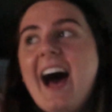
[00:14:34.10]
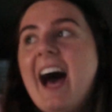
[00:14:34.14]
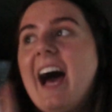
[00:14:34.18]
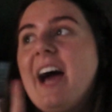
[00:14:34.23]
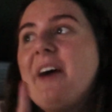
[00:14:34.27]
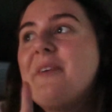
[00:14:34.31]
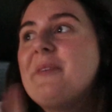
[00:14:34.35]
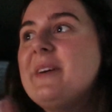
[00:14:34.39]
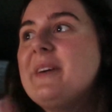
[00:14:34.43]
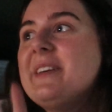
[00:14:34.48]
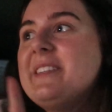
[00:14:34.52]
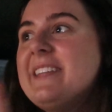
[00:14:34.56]

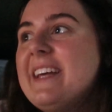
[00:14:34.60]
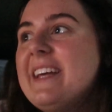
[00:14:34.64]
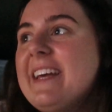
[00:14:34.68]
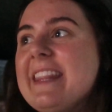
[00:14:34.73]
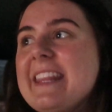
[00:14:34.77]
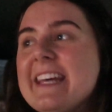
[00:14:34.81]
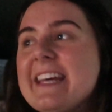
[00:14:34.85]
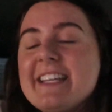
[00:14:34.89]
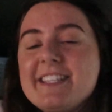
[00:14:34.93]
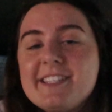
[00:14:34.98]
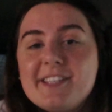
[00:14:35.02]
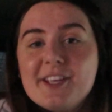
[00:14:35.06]
I will say
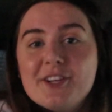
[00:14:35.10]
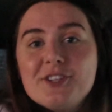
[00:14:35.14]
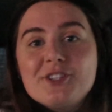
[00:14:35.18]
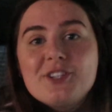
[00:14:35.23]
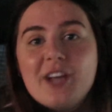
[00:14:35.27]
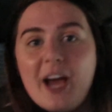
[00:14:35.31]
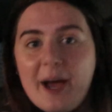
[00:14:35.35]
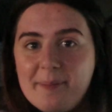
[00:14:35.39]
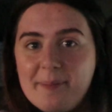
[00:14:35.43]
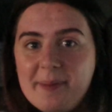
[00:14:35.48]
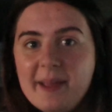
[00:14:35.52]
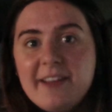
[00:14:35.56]
this,
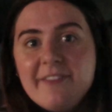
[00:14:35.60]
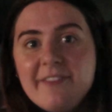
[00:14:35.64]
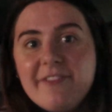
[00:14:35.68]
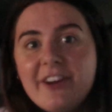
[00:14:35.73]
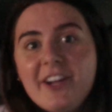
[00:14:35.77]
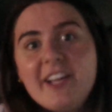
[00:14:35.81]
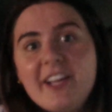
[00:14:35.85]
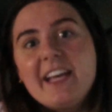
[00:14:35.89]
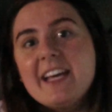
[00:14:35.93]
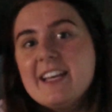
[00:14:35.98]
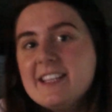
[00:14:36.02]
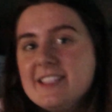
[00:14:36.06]
shopping for
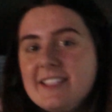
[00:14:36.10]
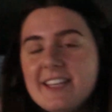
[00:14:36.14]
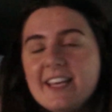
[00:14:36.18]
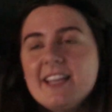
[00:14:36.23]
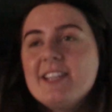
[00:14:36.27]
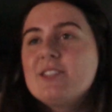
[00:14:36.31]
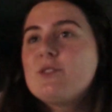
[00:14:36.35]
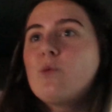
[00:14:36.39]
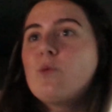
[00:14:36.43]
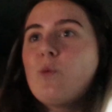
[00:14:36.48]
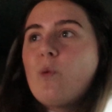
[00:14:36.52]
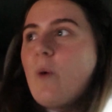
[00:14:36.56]
kids
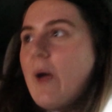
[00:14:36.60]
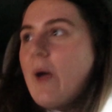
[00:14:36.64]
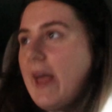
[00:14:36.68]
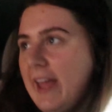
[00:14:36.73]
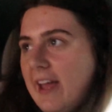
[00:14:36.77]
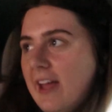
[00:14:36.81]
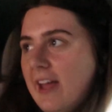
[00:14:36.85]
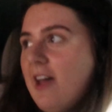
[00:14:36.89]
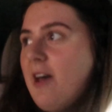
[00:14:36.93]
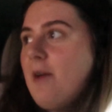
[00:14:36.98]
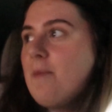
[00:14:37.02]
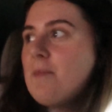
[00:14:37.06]
is
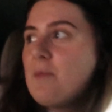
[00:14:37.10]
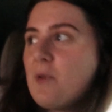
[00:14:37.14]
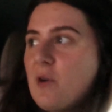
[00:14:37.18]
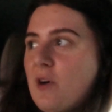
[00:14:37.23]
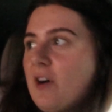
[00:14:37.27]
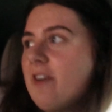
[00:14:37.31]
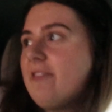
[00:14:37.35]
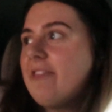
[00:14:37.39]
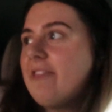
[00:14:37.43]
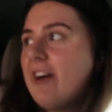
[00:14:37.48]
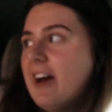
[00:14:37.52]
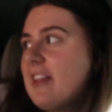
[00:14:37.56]
way
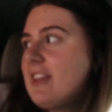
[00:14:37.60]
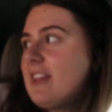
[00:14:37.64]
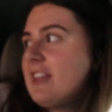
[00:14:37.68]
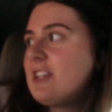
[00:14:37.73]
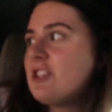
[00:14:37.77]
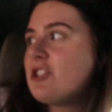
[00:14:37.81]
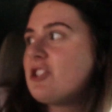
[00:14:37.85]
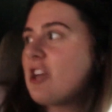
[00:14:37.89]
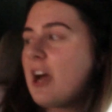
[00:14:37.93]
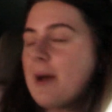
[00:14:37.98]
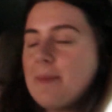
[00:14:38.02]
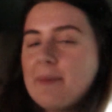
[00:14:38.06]
more fun
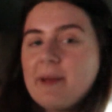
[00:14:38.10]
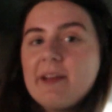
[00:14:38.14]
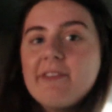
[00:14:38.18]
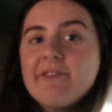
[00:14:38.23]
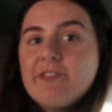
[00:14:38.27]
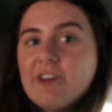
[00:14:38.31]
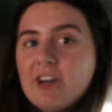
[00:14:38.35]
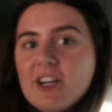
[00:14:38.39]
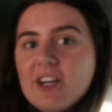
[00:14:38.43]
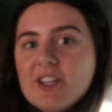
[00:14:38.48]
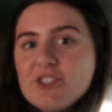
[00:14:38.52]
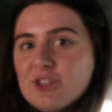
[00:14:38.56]
than shopping
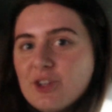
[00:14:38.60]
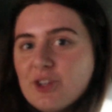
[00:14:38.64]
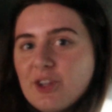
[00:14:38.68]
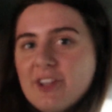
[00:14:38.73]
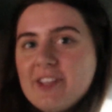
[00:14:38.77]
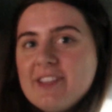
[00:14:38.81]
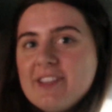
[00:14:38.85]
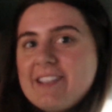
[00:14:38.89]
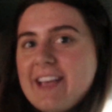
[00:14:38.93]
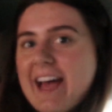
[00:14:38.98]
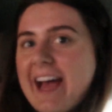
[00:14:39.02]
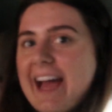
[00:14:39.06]
for
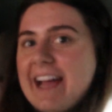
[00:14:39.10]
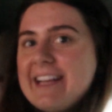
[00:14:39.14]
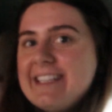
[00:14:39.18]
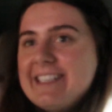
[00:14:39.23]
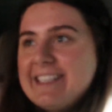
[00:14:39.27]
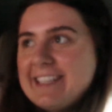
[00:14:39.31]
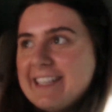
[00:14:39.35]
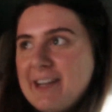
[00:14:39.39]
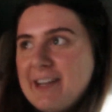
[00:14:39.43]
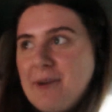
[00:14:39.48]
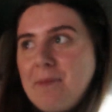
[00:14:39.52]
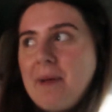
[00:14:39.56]
adults. I
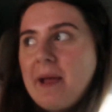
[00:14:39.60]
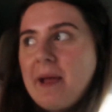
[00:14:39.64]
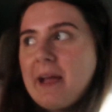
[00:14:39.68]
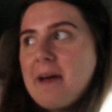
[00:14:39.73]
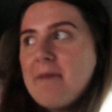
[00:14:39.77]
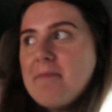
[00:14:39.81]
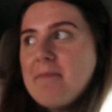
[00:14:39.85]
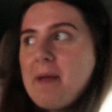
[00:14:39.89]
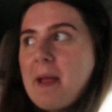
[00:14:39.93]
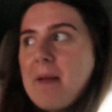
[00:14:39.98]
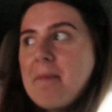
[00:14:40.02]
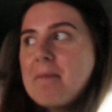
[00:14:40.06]
did pick
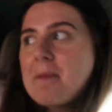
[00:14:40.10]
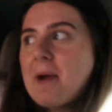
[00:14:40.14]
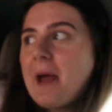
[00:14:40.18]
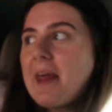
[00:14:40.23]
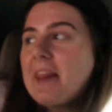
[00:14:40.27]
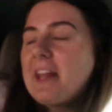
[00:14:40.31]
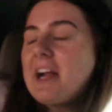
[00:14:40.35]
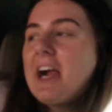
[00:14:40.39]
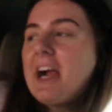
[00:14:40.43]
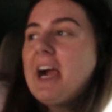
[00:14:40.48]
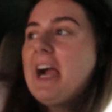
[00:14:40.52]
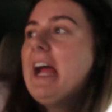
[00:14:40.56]
up my
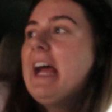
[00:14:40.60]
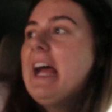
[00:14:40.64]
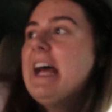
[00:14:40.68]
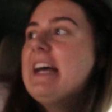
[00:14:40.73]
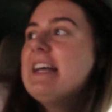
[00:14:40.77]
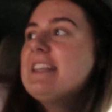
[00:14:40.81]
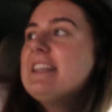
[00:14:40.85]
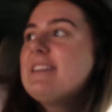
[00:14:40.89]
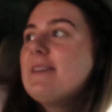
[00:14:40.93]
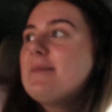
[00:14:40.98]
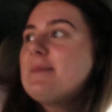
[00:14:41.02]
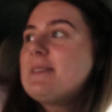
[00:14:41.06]
brother
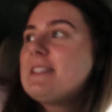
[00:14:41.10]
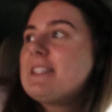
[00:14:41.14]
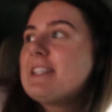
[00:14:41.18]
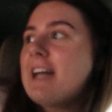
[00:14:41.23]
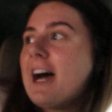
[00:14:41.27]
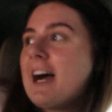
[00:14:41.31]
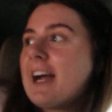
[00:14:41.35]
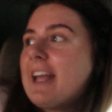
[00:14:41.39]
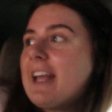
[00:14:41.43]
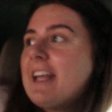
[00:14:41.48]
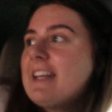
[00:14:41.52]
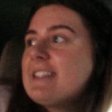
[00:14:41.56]
some
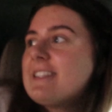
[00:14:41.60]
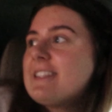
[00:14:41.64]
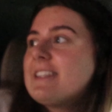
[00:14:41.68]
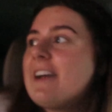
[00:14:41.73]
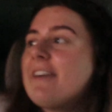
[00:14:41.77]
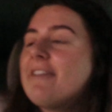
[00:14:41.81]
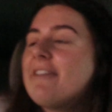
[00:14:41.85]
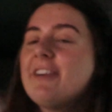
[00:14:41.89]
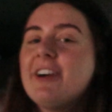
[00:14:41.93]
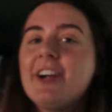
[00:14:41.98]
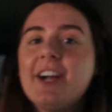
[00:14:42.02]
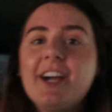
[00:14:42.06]
stocking
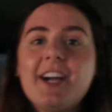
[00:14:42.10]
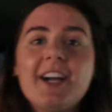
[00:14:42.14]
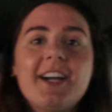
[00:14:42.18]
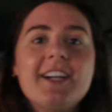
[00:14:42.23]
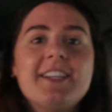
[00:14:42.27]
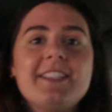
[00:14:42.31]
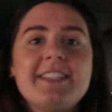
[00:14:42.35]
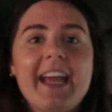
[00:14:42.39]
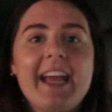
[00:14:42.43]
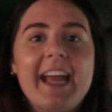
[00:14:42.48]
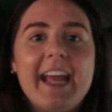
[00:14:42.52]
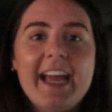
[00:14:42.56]

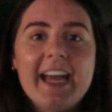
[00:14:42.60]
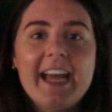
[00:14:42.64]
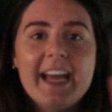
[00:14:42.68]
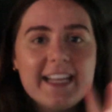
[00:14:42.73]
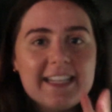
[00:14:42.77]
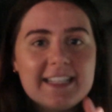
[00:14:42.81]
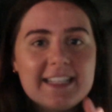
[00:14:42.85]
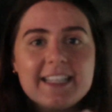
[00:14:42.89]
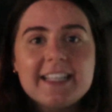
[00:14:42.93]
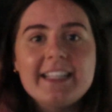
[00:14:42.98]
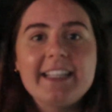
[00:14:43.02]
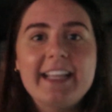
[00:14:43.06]
stuffers
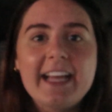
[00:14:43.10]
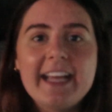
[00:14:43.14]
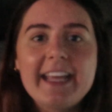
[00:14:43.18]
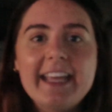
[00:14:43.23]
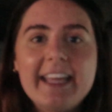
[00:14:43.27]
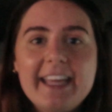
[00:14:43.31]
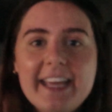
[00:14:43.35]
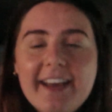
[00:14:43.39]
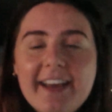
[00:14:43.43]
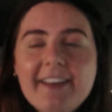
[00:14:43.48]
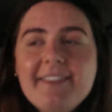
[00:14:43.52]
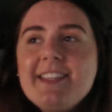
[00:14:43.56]
and
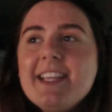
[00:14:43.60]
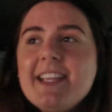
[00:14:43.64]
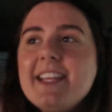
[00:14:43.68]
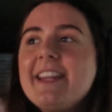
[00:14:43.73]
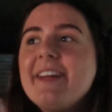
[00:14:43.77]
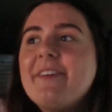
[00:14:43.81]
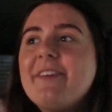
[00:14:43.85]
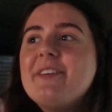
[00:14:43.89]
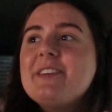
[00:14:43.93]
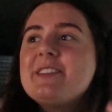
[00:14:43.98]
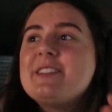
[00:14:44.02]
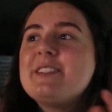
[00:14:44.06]
like gifts, and
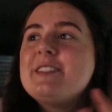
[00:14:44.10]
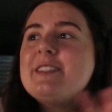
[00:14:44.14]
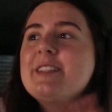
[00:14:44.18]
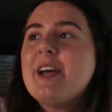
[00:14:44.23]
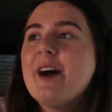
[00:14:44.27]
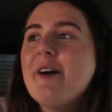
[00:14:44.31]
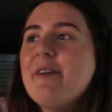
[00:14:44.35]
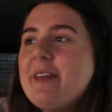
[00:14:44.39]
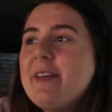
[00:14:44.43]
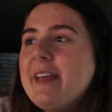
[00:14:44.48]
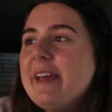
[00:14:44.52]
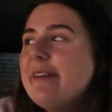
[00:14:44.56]
they were
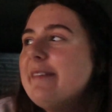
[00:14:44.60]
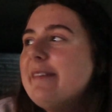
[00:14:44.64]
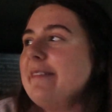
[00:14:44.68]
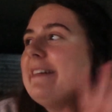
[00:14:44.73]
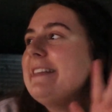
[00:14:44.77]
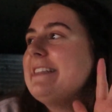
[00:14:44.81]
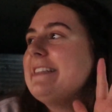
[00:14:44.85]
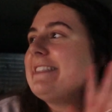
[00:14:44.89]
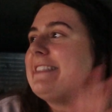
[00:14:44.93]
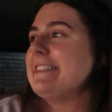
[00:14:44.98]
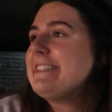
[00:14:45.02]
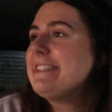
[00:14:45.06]
so cute
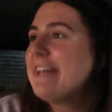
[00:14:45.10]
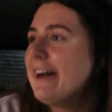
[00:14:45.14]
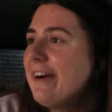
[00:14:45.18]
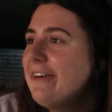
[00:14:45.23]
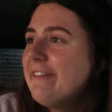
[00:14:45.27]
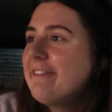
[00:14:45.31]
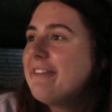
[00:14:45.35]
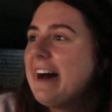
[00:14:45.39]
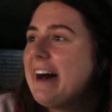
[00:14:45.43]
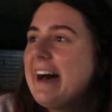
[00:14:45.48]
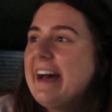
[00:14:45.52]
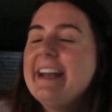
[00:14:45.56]
and so
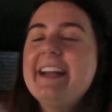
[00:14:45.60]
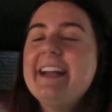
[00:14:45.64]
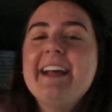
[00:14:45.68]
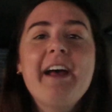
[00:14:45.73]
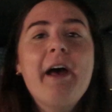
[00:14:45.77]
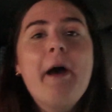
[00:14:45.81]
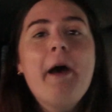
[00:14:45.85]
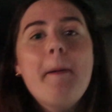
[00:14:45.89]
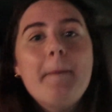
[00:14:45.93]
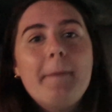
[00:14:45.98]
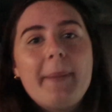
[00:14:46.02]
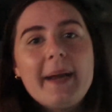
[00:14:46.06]
fun,
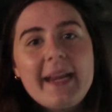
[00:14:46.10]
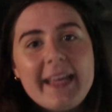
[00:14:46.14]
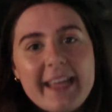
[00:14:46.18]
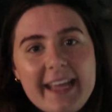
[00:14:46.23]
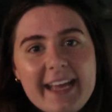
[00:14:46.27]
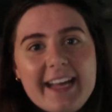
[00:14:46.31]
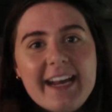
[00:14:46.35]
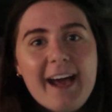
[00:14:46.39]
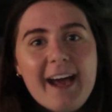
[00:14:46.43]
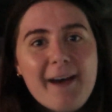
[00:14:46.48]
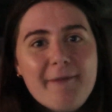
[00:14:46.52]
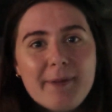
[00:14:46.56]
but I
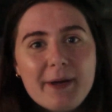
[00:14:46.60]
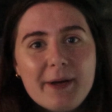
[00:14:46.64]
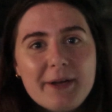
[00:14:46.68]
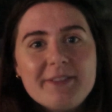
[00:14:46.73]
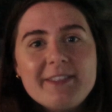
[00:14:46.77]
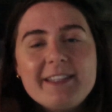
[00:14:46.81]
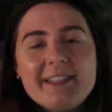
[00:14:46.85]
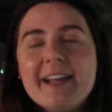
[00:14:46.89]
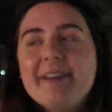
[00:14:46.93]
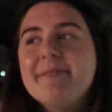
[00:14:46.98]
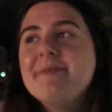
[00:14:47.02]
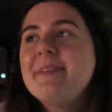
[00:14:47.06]
cannot
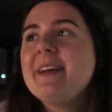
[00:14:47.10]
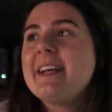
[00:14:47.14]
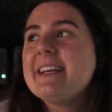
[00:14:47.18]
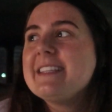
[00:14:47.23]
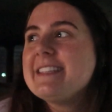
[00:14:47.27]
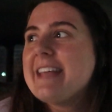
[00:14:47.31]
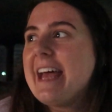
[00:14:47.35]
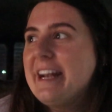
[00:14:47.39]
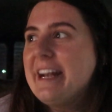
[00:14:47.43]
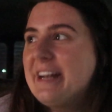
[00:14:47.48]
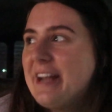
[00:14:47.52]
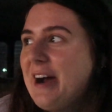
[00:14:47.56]
post them
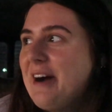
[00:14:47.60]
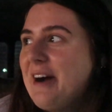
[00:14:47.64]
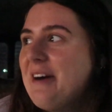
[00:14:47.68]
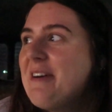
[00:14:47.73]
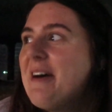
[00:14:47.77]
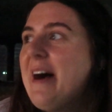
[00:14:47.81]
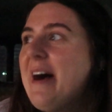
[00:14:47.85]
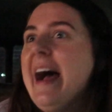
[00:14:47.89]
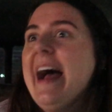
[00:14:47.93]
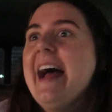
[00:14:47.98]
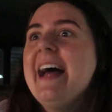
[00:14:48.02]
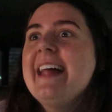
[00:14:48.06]
because I
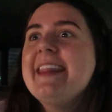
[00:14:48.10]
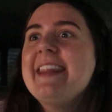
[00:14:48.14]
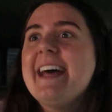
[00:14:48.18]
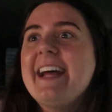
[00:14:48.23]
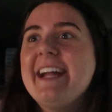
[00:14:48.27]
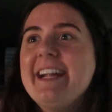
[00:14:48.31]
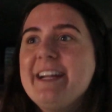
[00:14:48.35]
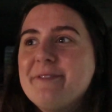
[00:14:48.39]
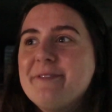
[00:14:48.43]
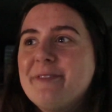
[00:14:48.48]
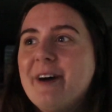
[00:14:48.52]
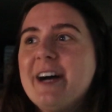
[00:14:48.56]
know
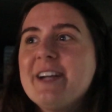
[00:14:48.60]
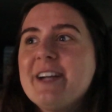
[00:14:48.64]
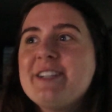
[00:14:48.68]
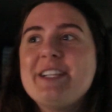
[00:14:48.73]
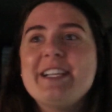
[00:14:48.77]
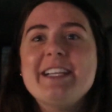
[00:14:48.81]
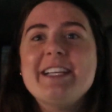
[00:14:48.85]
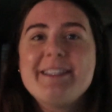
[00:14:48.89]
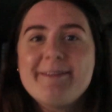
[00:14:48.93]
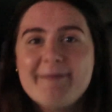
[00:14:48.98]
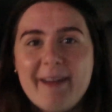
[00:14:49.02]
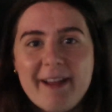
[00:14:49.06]
that he
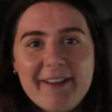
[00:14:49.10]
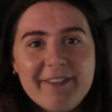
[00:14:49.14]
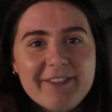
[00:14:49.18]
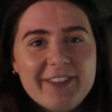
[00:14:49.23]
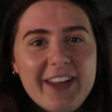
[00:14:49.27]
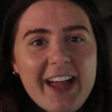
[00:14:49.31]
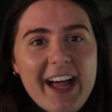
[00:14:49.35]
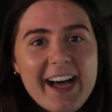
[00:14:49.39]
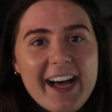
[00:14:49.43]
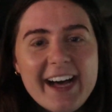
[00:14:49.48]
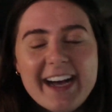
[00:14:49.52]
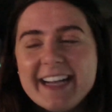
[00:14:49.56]
watches my
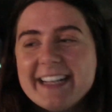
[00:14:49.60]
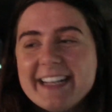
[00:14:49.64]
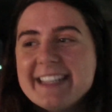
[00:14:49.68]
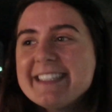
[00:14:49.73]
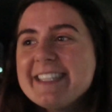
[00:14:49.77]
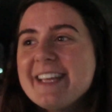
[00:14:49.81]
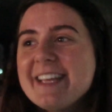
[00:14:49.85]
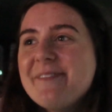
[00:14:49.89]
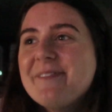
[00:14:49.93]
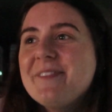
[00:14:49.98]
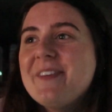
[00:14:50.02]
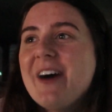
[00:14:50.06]
vlogs.